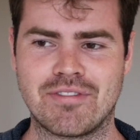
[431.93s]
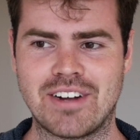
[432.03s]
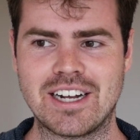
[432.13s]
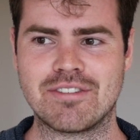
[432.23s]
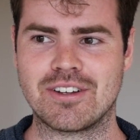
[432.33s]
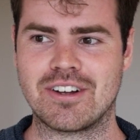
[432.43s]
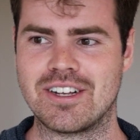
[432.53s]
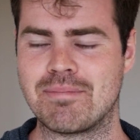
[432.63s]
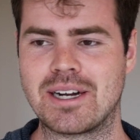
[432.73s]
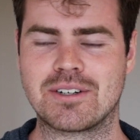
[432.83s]
$5
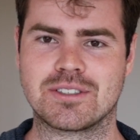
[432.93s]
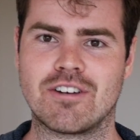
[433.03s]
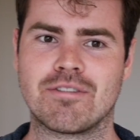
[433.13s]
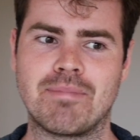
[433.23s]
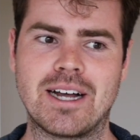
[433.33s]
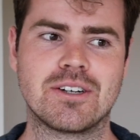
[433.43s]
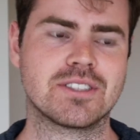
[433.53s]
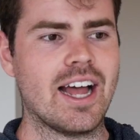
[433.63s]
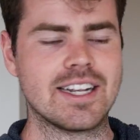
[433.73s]
Microsoft mouse,